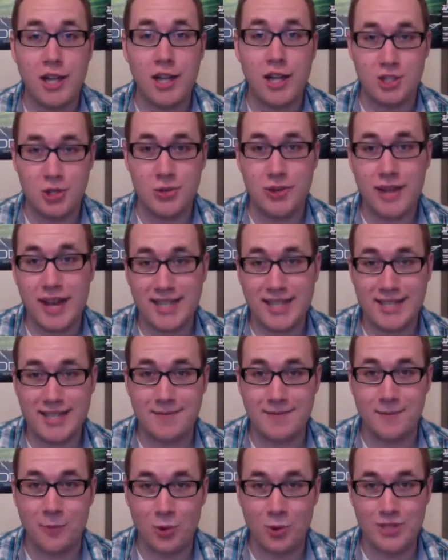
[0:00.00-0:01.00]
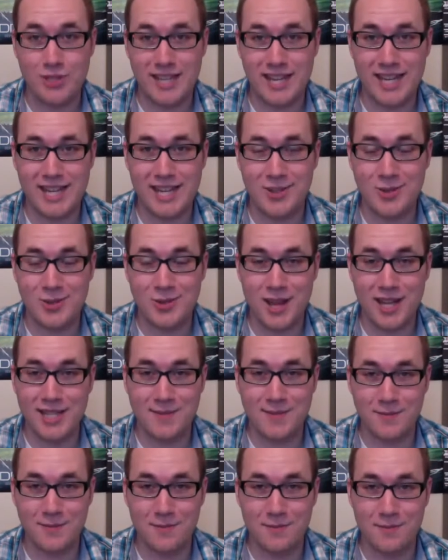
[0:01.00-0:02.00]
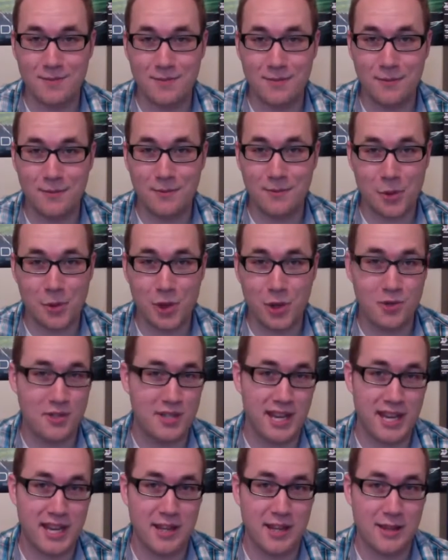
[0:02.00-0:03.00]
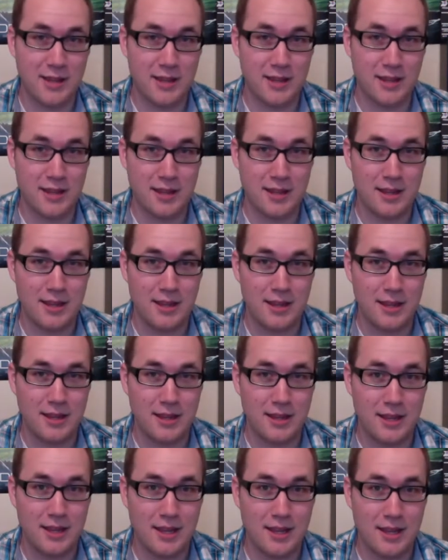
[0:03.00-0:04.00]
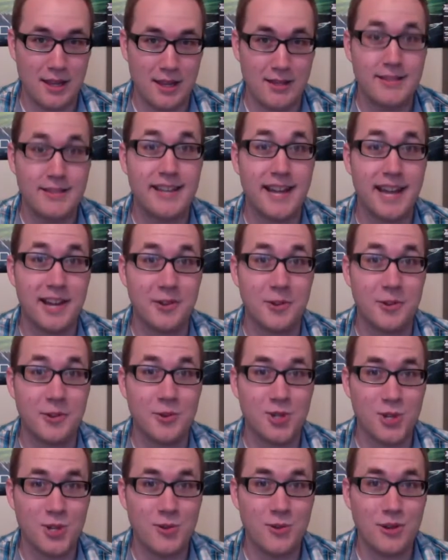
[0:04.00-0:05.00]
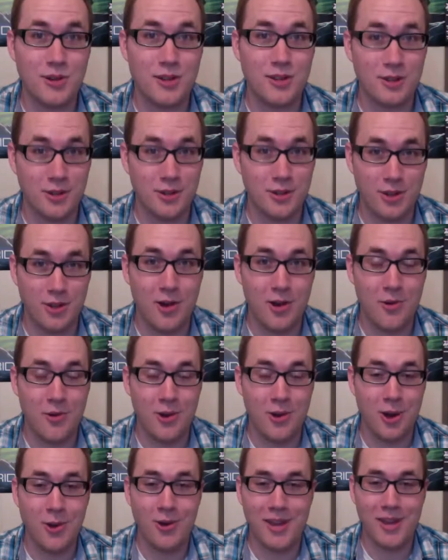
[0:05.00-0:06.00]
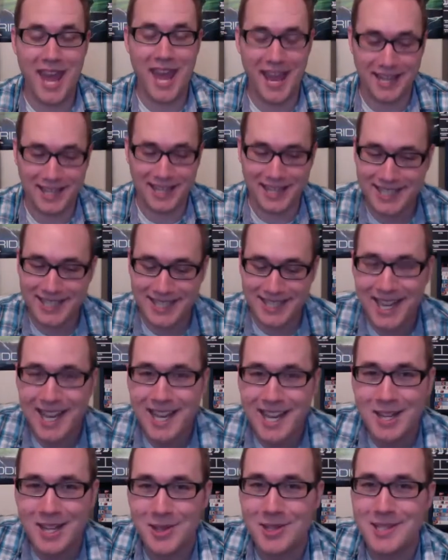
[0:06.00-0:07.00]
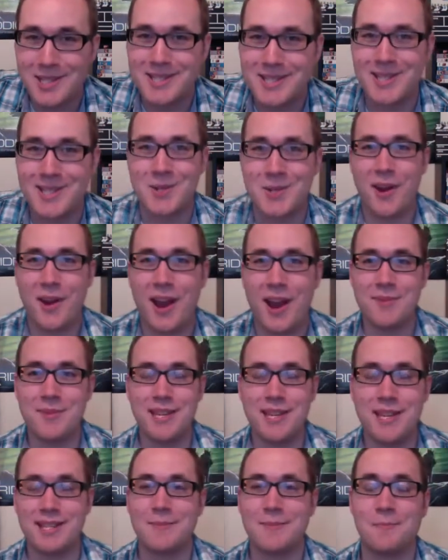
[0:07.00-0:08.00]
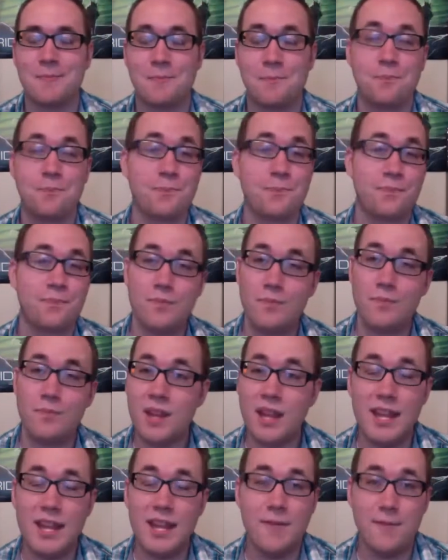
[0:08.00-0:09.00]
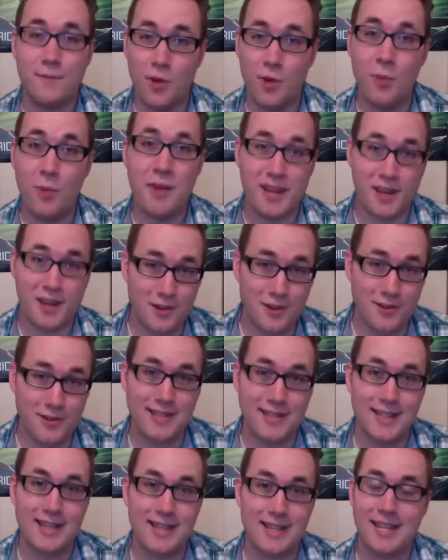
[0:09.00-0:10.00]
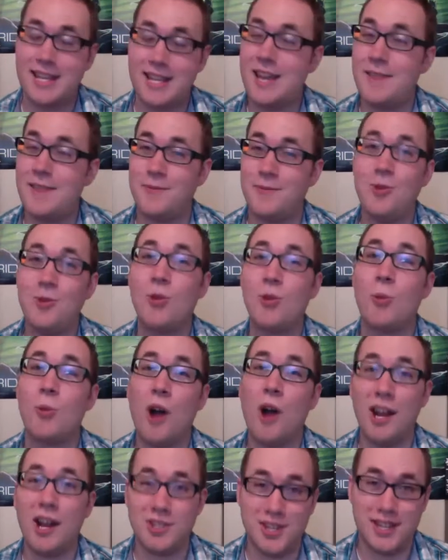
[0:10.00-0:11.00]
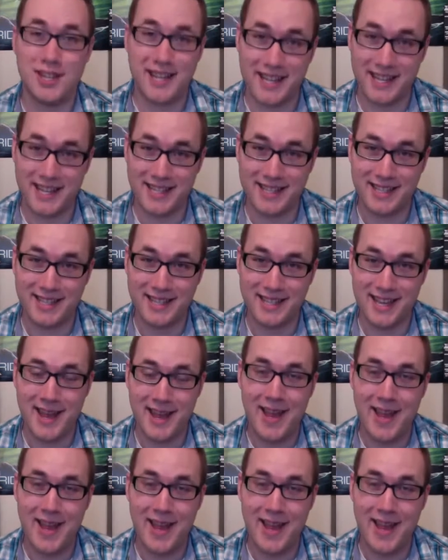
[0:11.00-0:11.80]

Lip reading: in 2014, 2013. Did I lose you? No? Okay, let's describe this. Filmmakers, if you were watching this,